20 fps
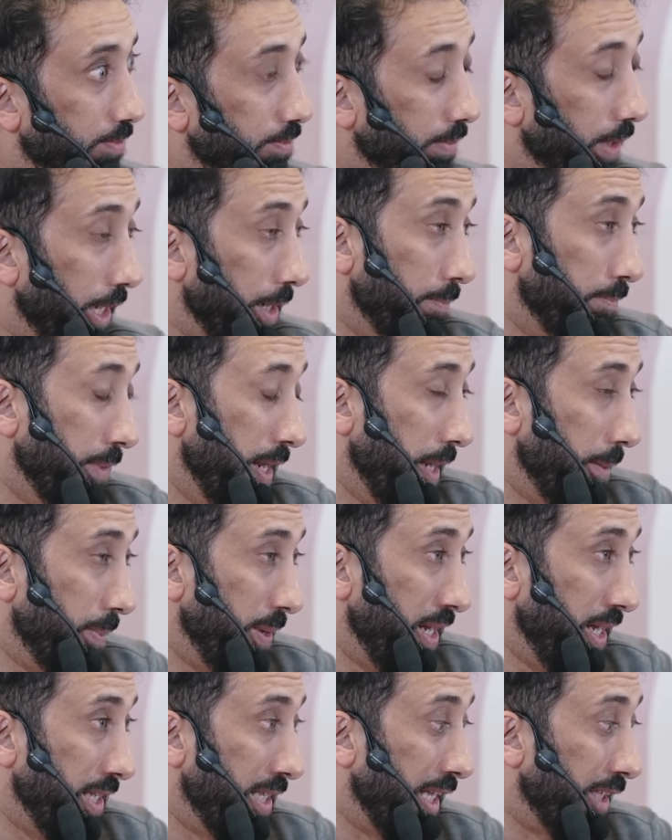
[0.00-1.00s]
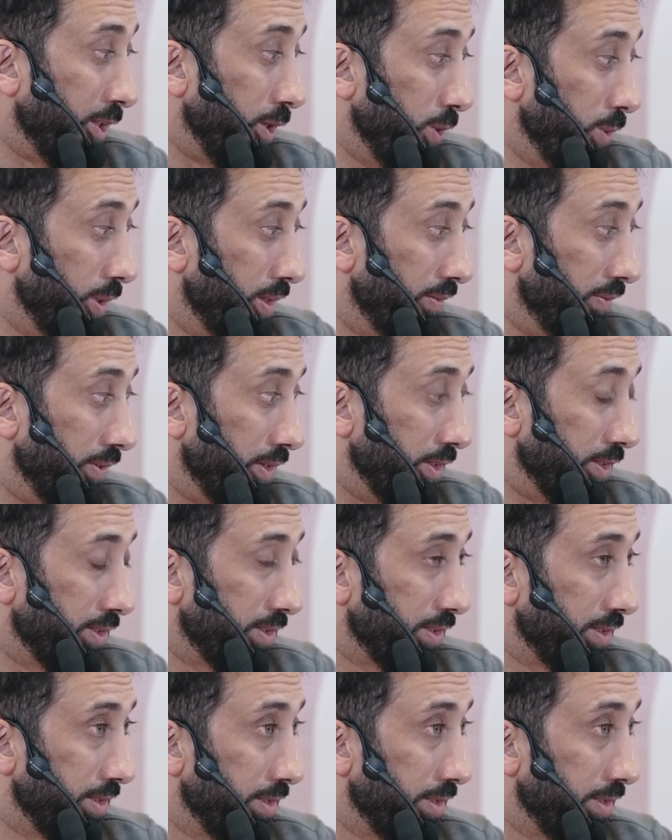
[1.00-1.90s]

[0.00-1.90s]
It may be that the universe,